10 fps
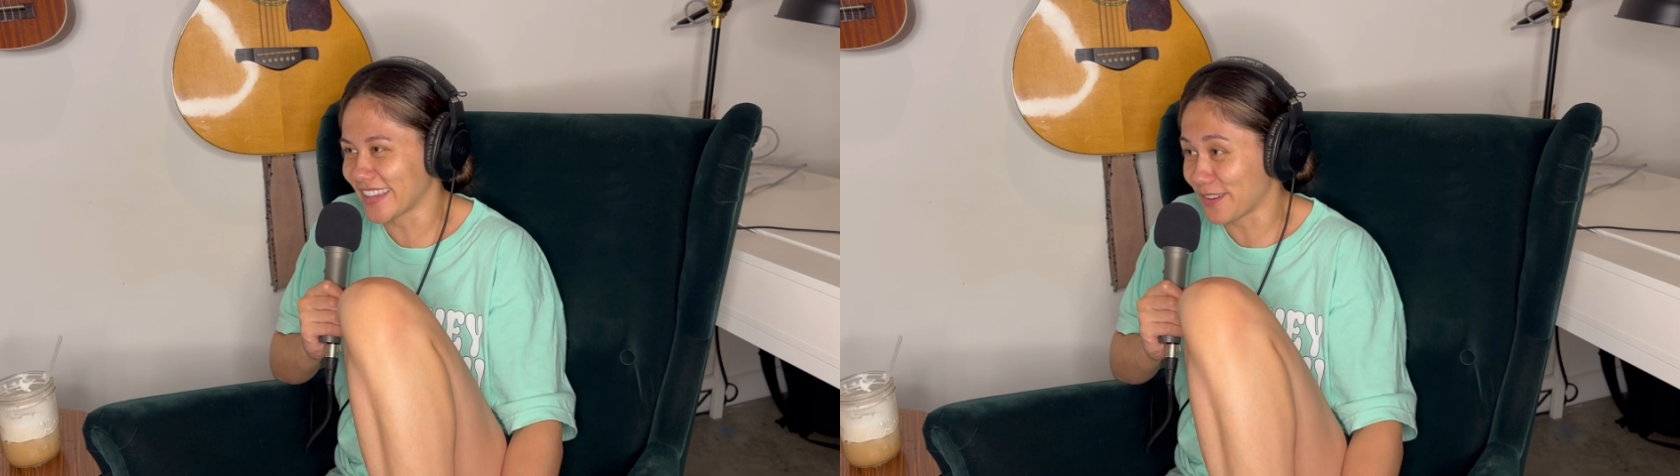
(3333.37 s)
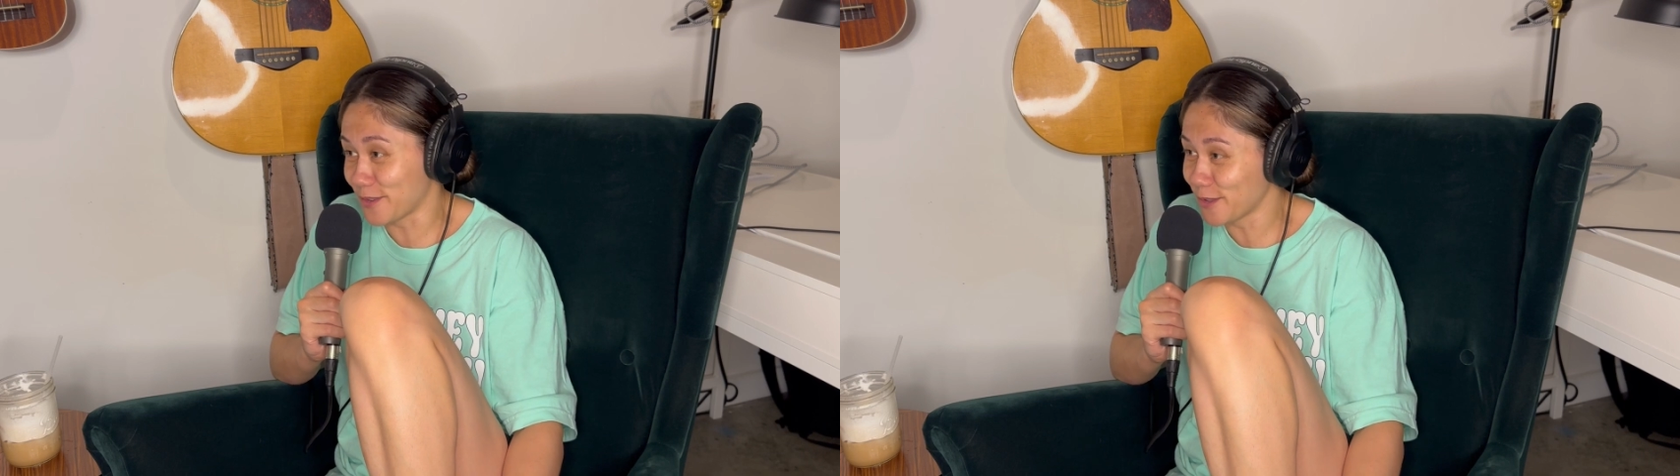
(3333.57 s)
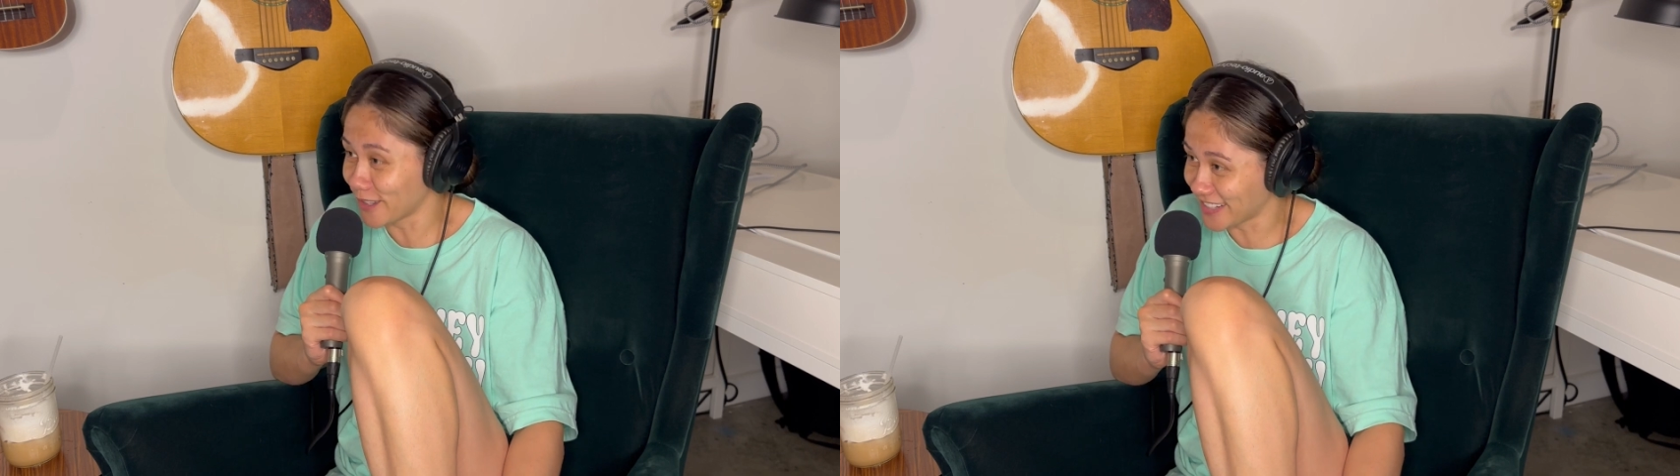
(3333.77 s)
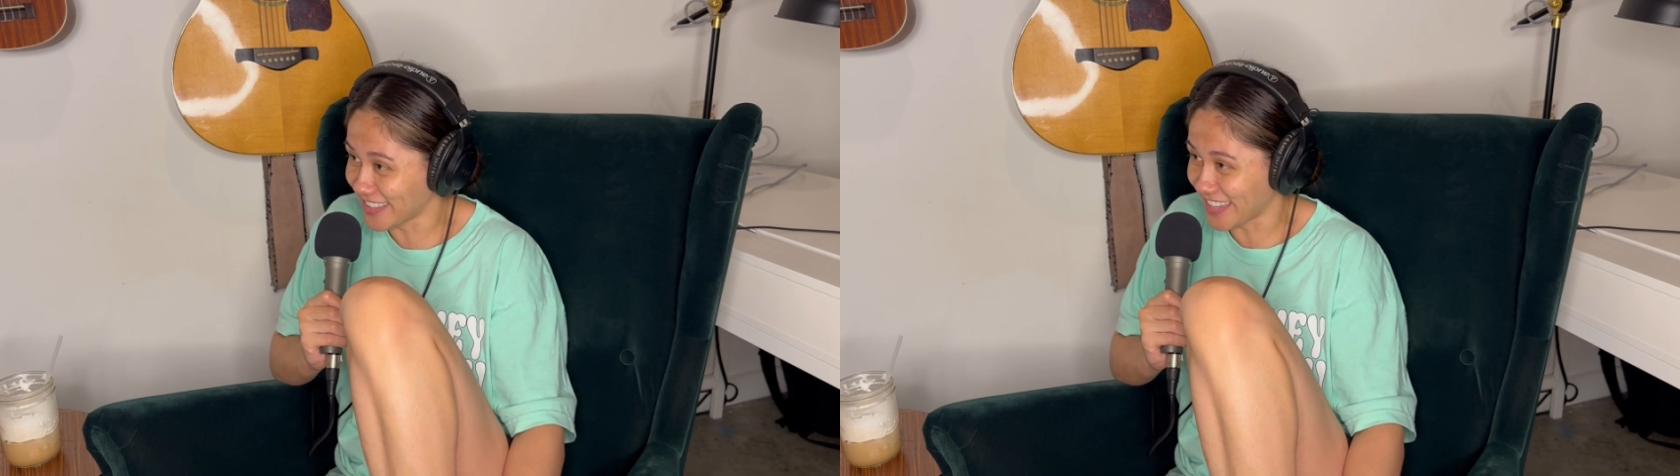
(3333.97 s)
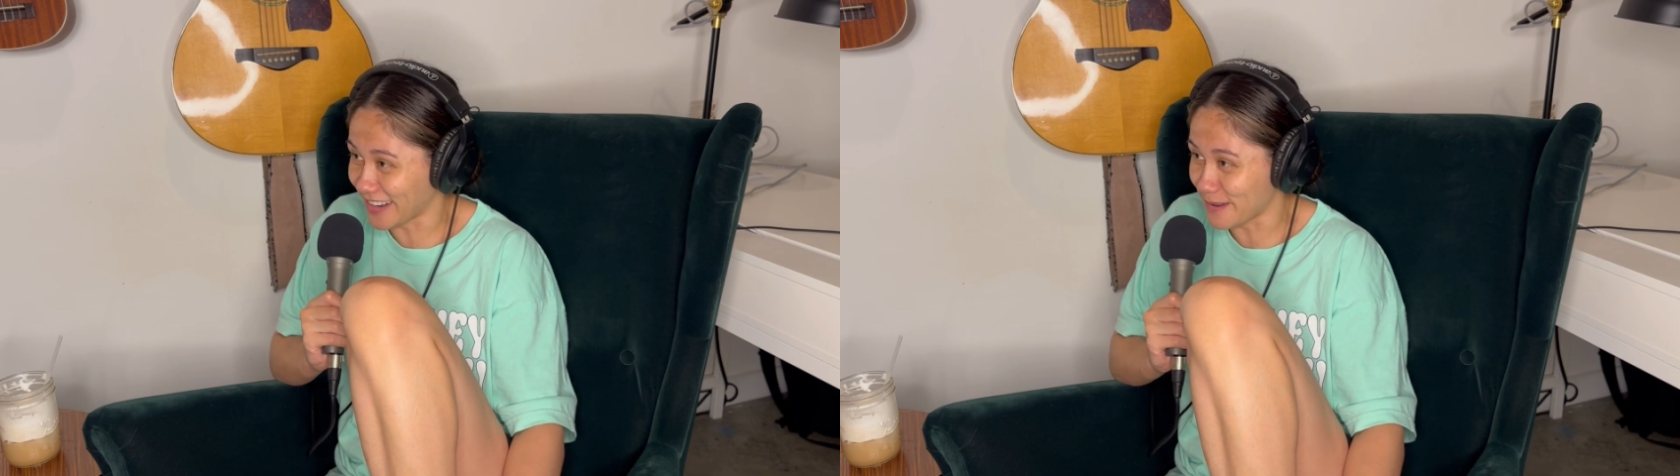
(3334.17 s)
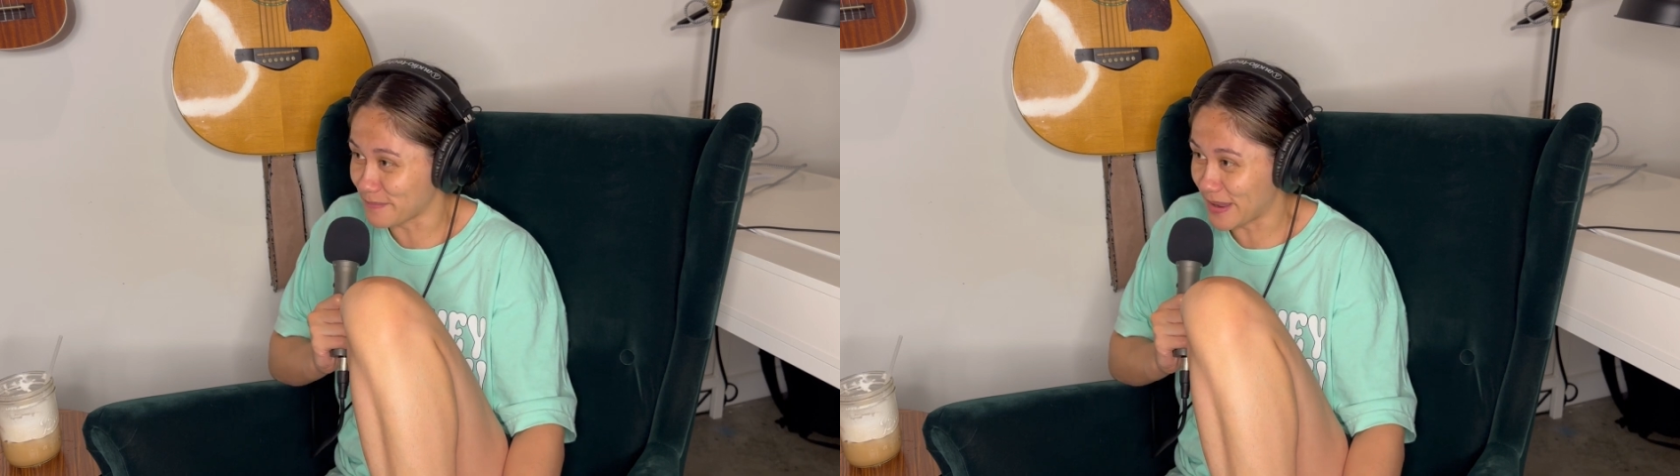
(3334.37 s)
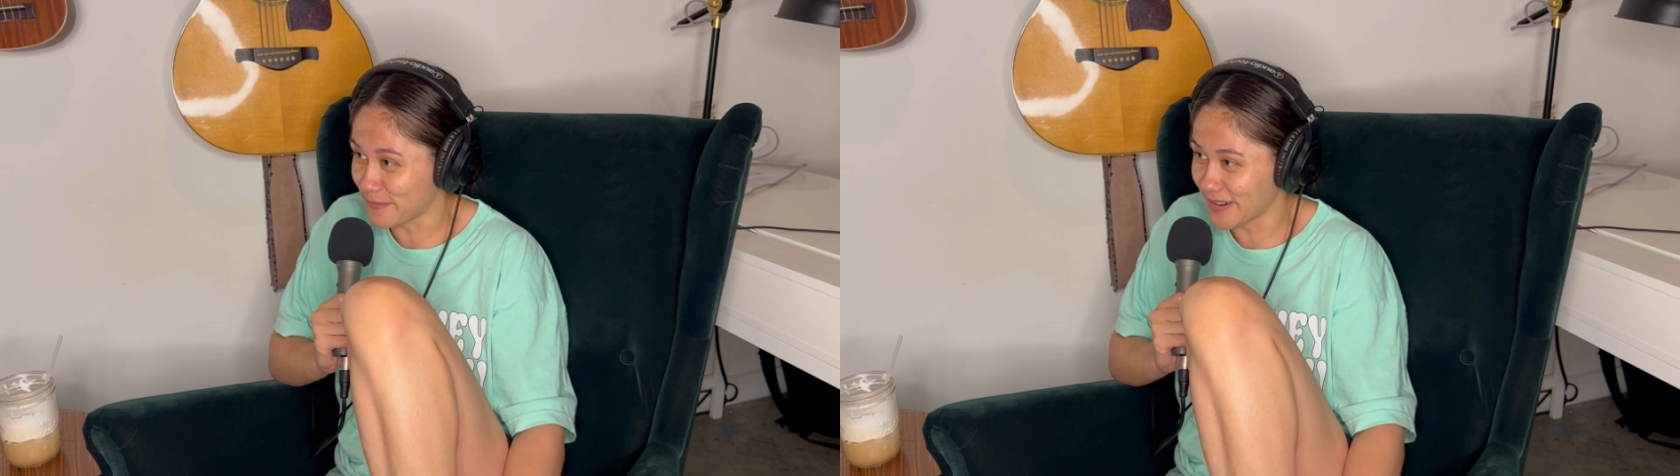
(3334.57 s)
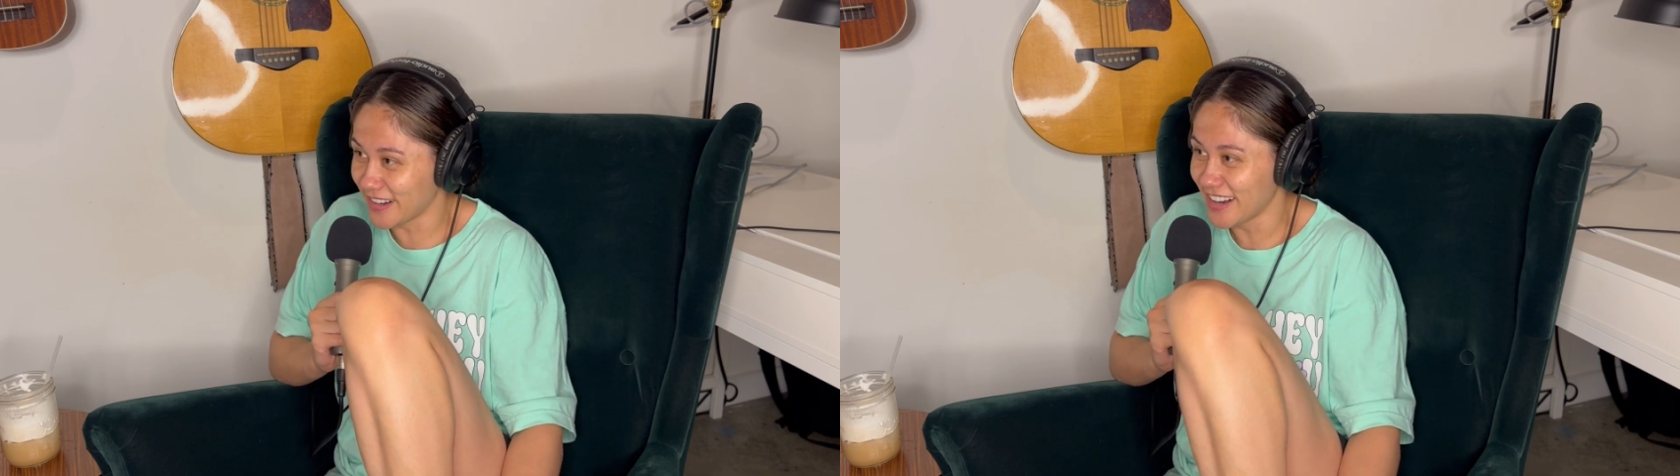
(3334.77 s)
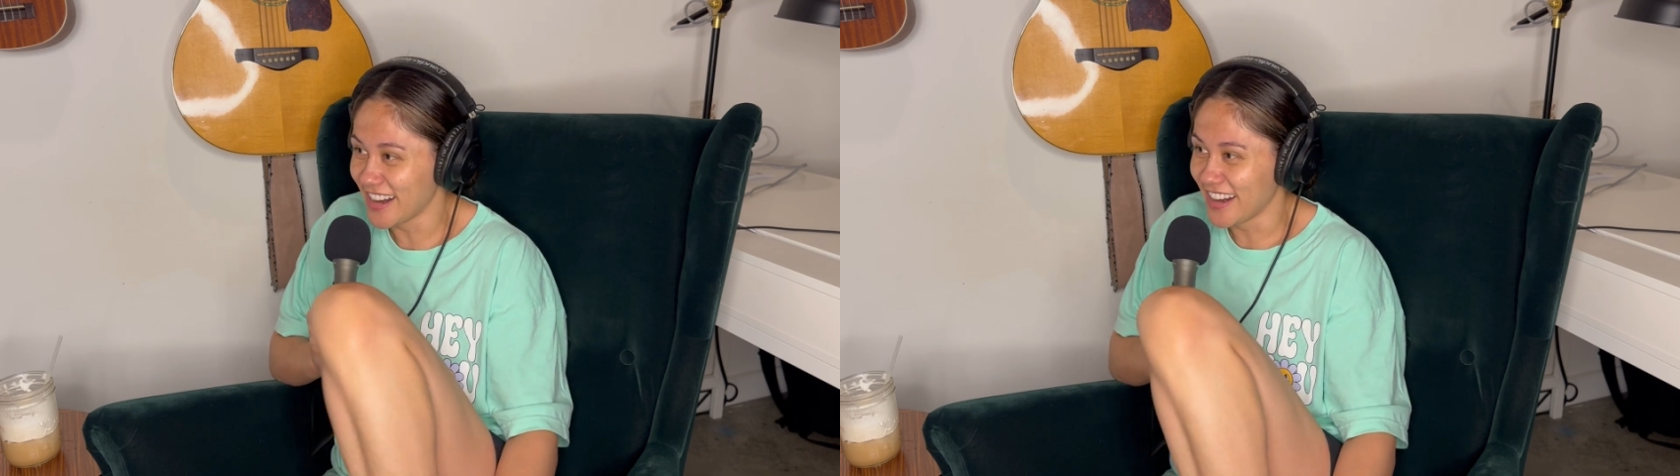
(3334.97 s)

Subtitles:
Like if you looked at that on paper.